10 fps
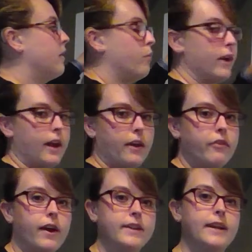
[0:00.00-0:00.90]
When I
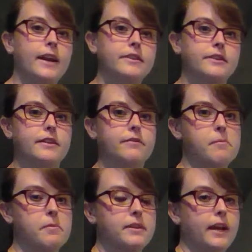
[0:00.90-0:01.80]
find tangent,
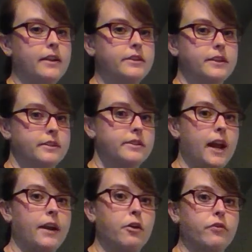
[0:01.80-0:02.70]
remember tangent is
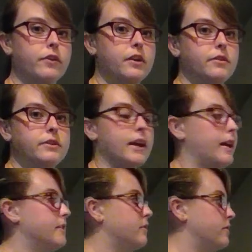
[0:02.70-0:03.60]
sine over
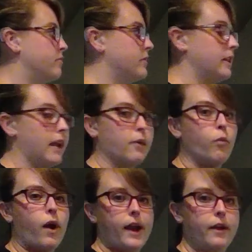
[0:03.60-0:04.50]
cosine, so it's really like
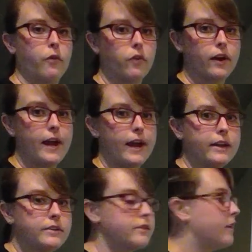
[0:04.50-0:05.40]
y over
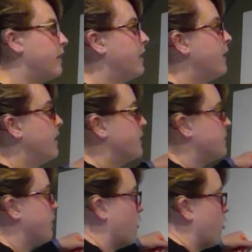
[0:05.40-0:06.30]
x.
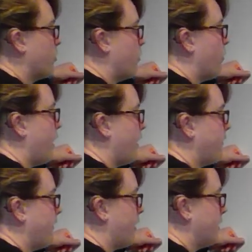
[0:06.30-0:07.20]
So the y
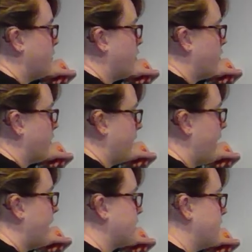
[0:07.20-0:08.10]
value over the x